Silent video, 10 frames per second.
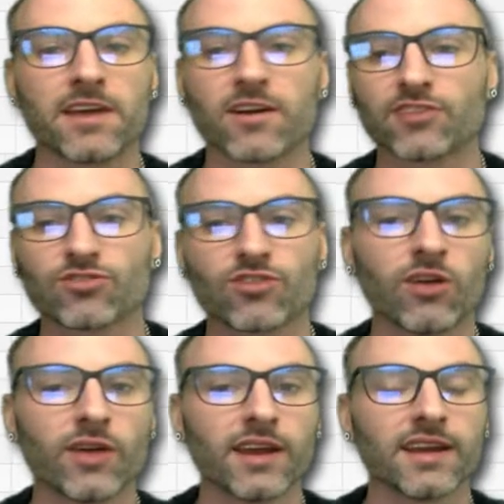internet's
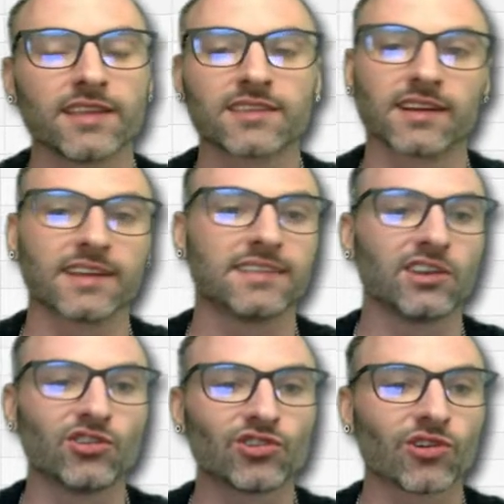growing, it's going to
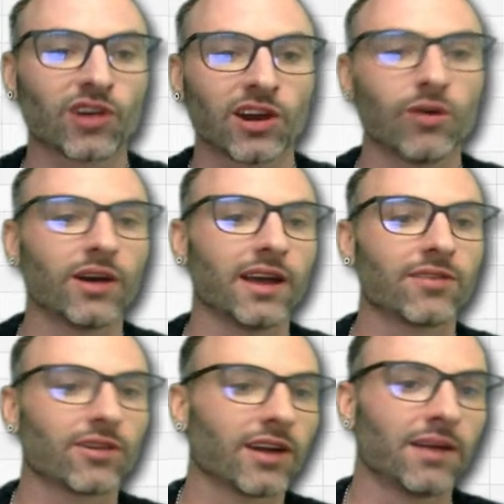continue to grow,
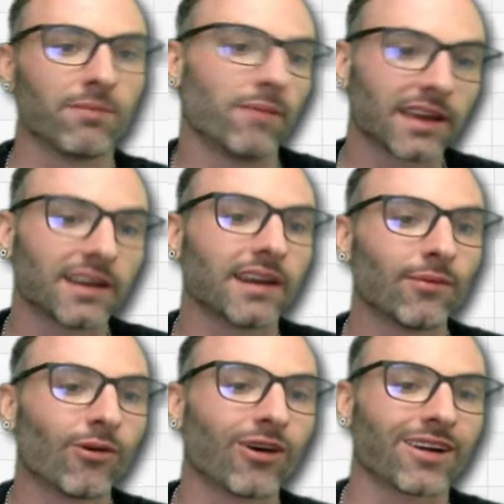and they're not making any
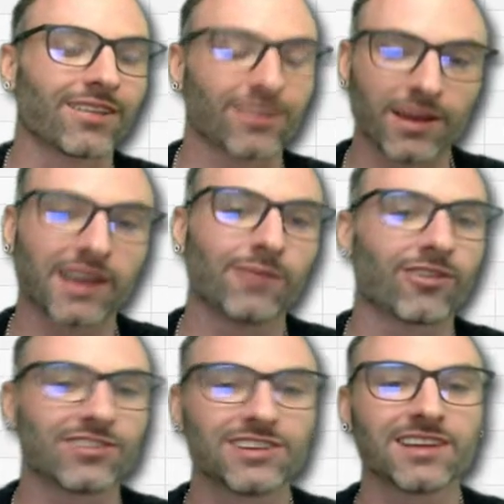more. They're making
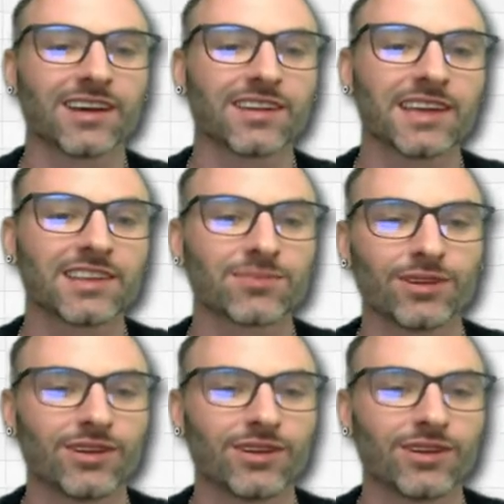more GTLDs, but